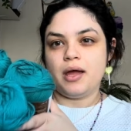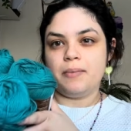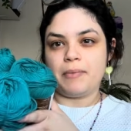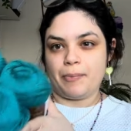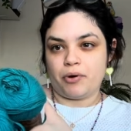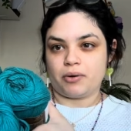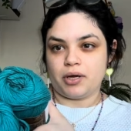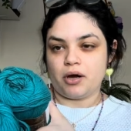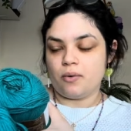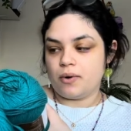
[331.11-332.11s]
my Puerto
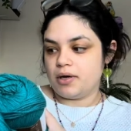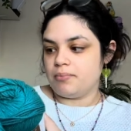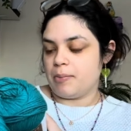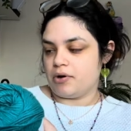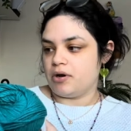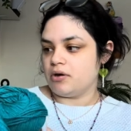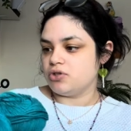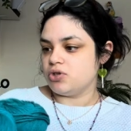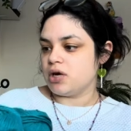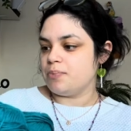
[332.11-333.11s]
Rico one my Puerto Rico
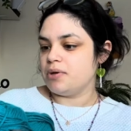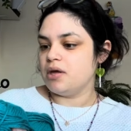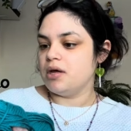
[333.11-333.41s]
trip